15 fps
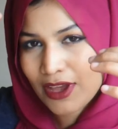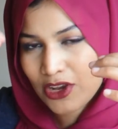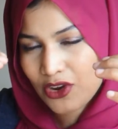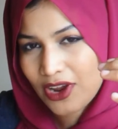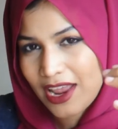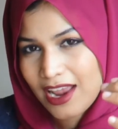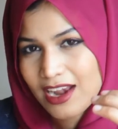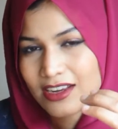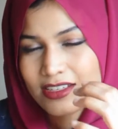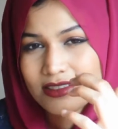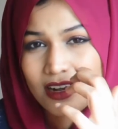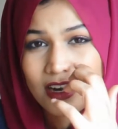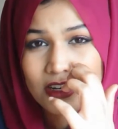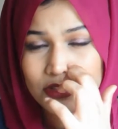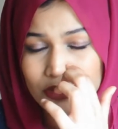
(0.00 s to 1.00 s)
when your hair
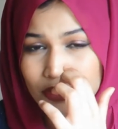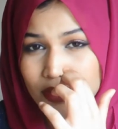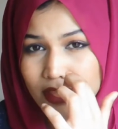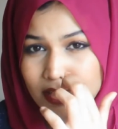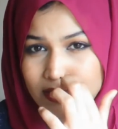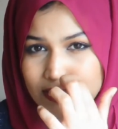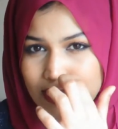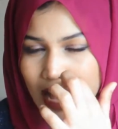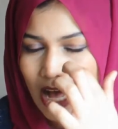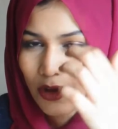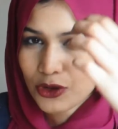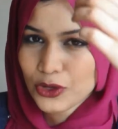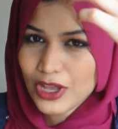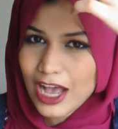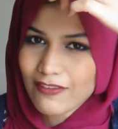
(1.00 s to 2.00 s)
starts to thin
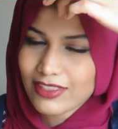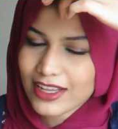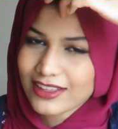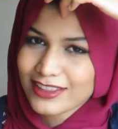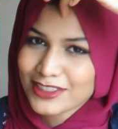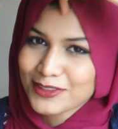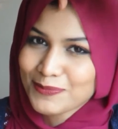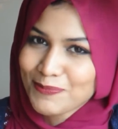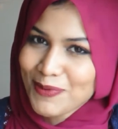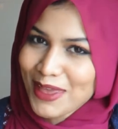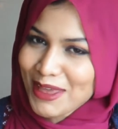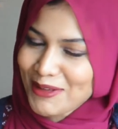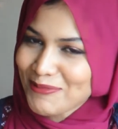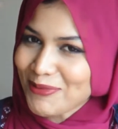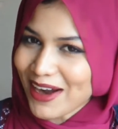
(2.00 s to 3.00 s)
down, you have like this
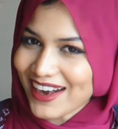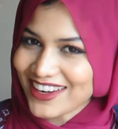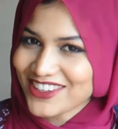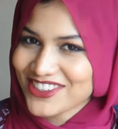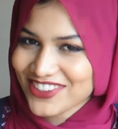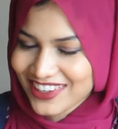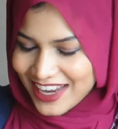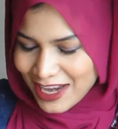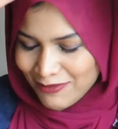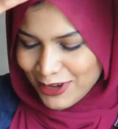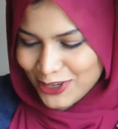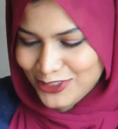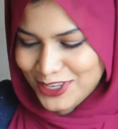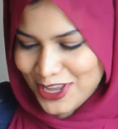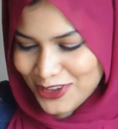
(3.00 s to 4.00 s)
big partition, and
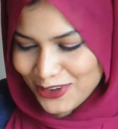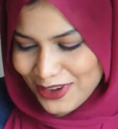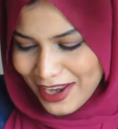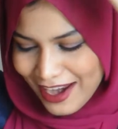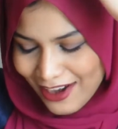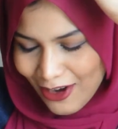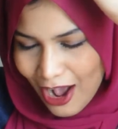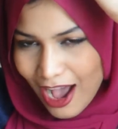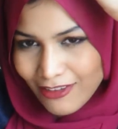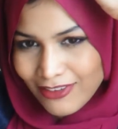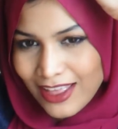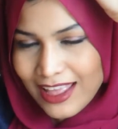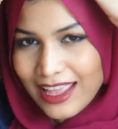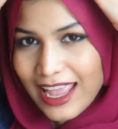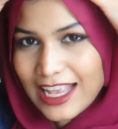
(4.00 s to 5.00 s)
when you take your hair
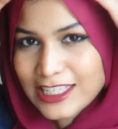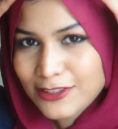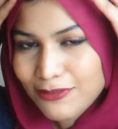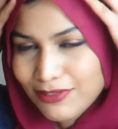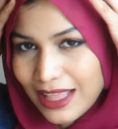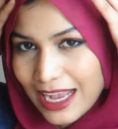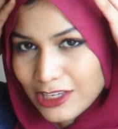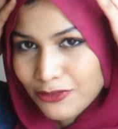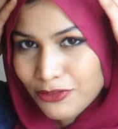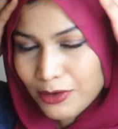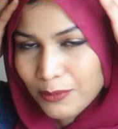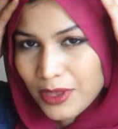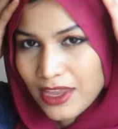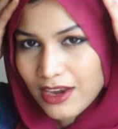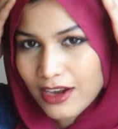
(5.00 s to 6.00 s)
off, it's flat
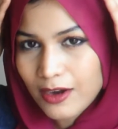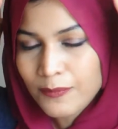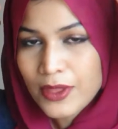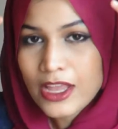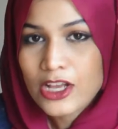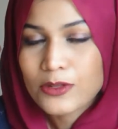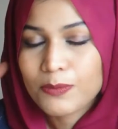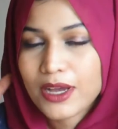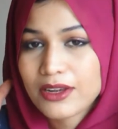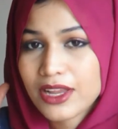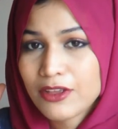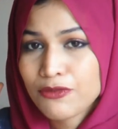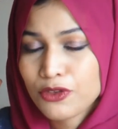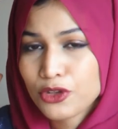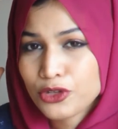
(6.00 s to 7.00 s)
from here.
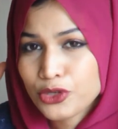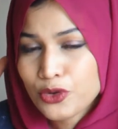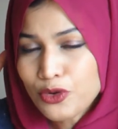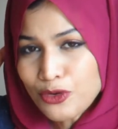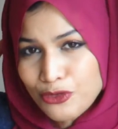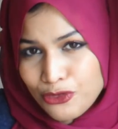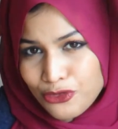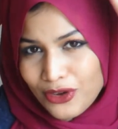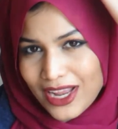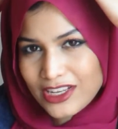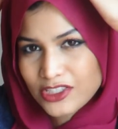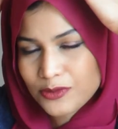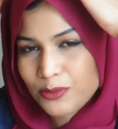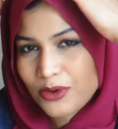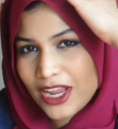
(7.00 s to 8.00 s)
But if you do
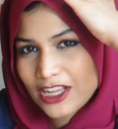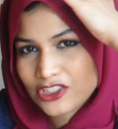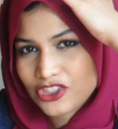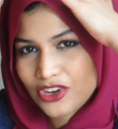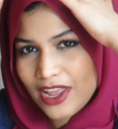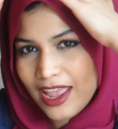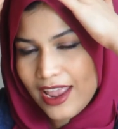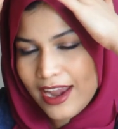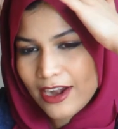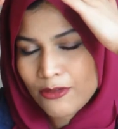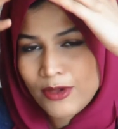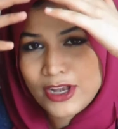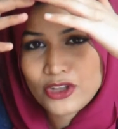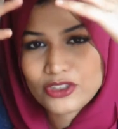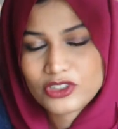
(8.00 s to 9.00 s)
French braid your
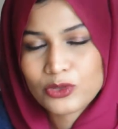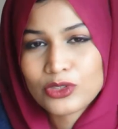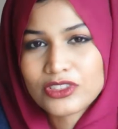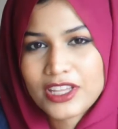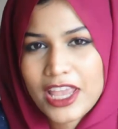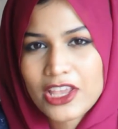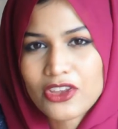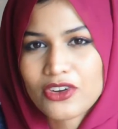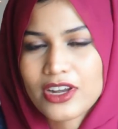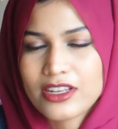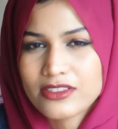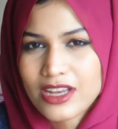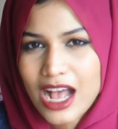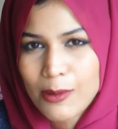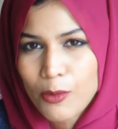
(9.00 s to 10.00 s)
hair, when you do take your
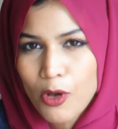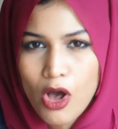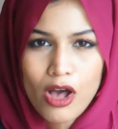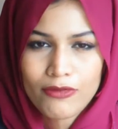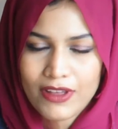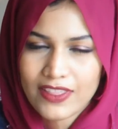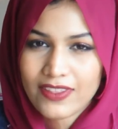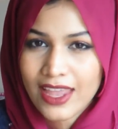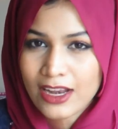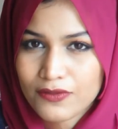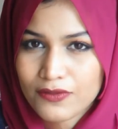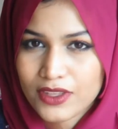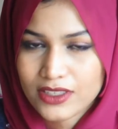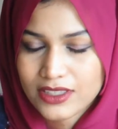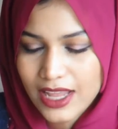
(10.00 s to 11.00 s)
hijab off at
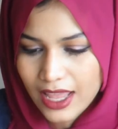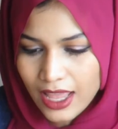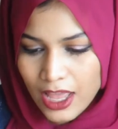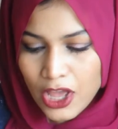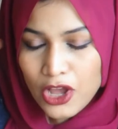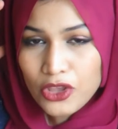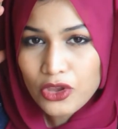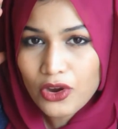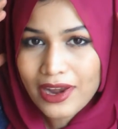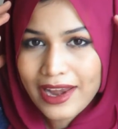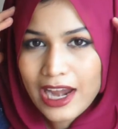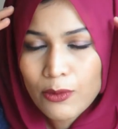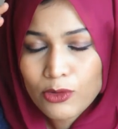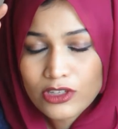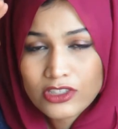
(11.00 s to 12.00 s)
of the day, your
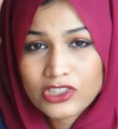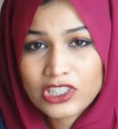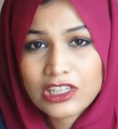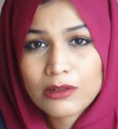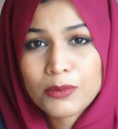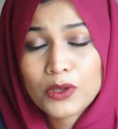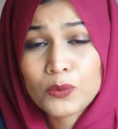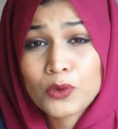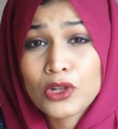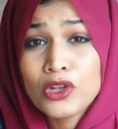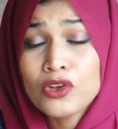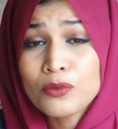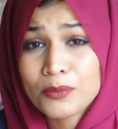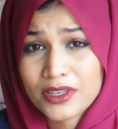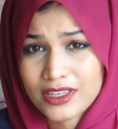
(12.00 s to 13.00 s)
hair will still be
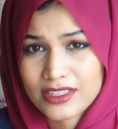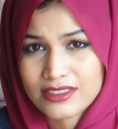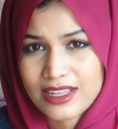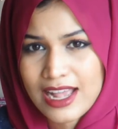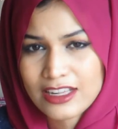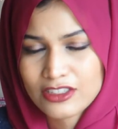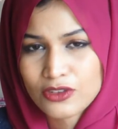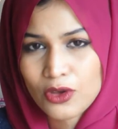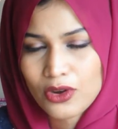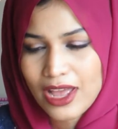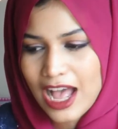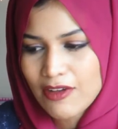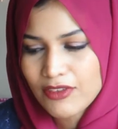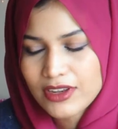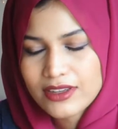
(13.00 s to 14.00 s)
voluminous, and it's going to
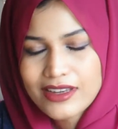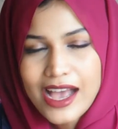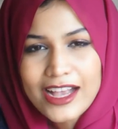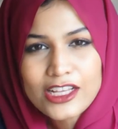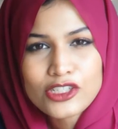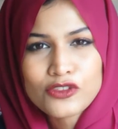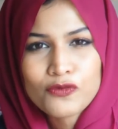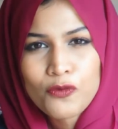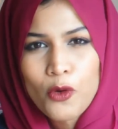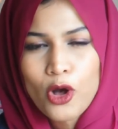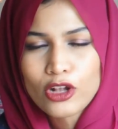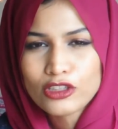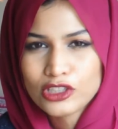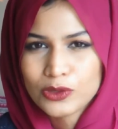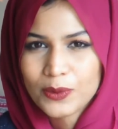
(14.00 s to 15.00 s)
have a nice
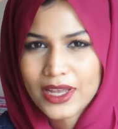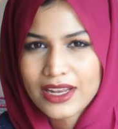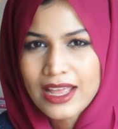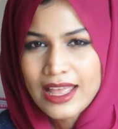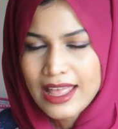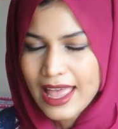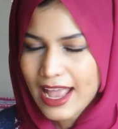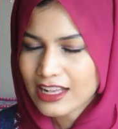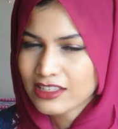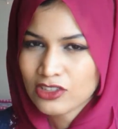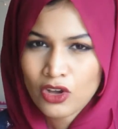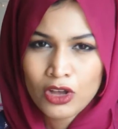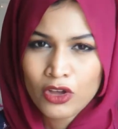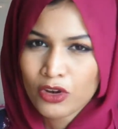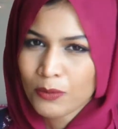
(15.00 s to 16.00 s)
fall to it, and it's
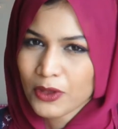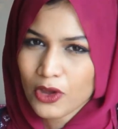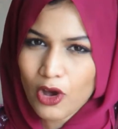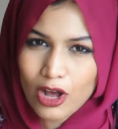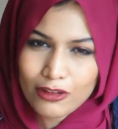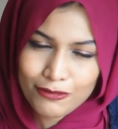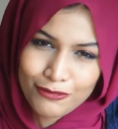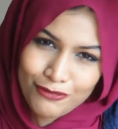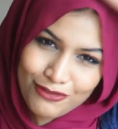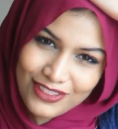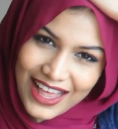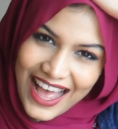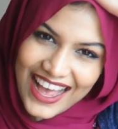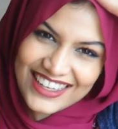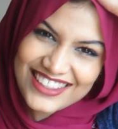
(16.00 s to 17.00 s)
not going to be all
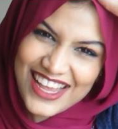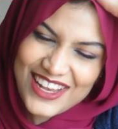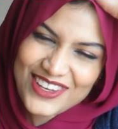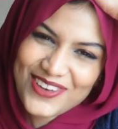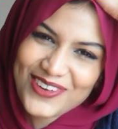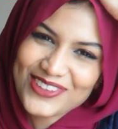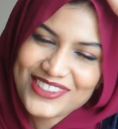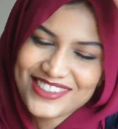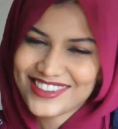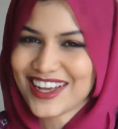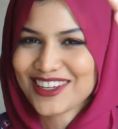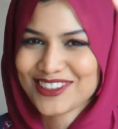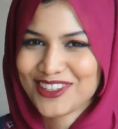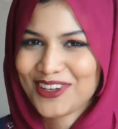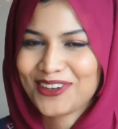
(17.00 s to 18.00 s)
flat and
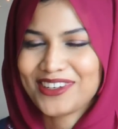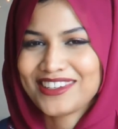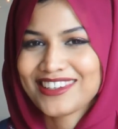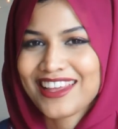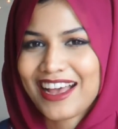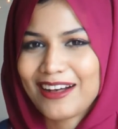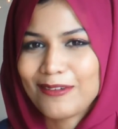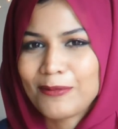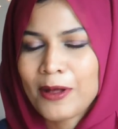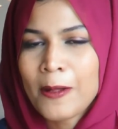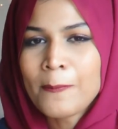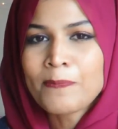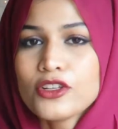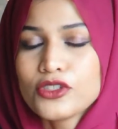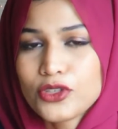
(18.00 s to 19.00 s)
stuck to your scalp.
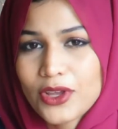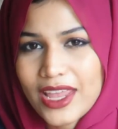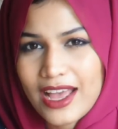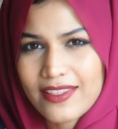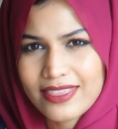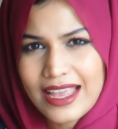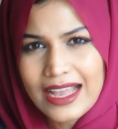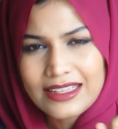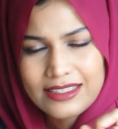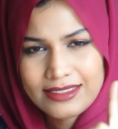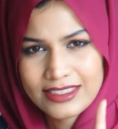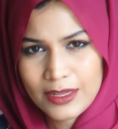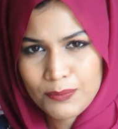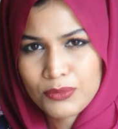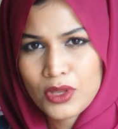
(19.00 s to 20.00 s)
So yeah, that's
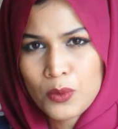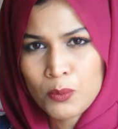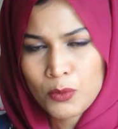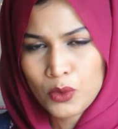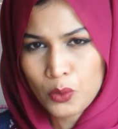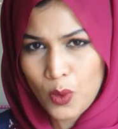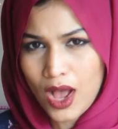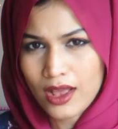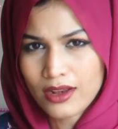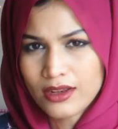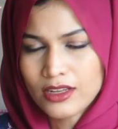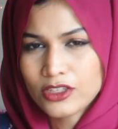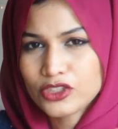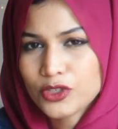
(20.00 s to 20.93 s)
tip number 1.